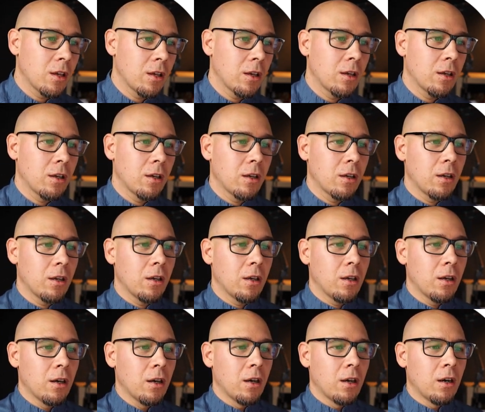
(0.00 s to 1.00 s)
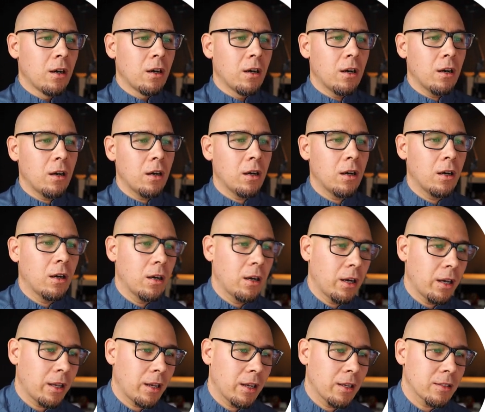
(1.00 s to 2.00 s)

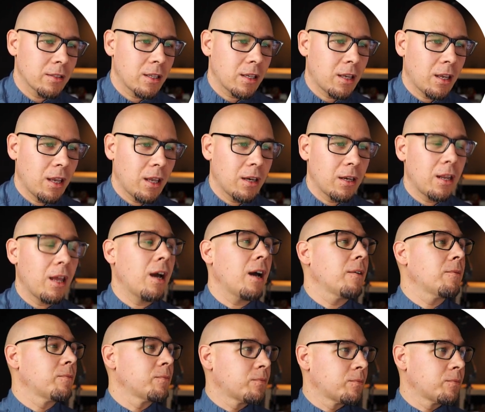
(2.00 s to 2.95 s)
I guess they can, yeah.